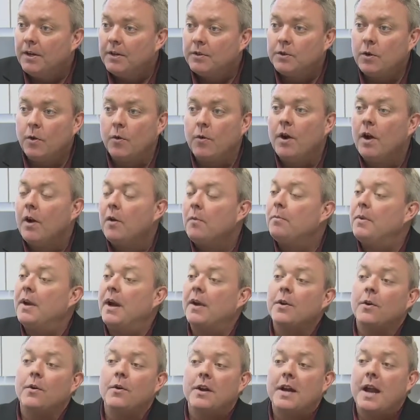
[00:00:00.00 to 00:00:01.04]
So be
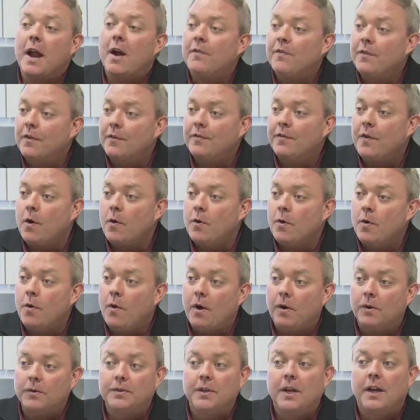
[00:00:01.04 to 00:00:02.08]
on the lookout for phone
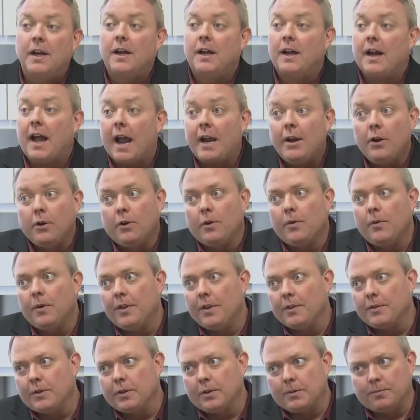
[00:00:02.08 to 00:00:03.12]
calls. How you doing?
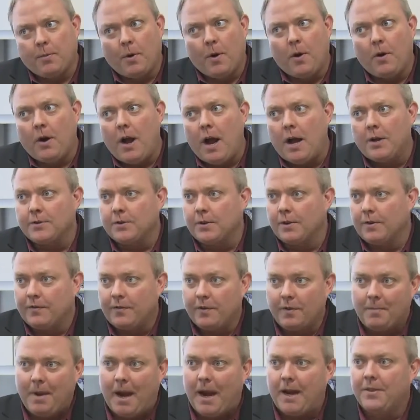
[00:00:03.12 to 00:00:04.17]
This is Paul Oster
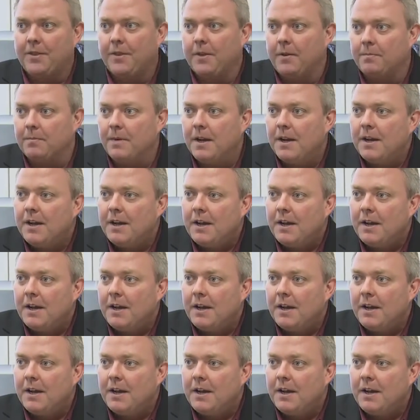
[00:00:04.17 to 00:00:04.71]
from Anthem.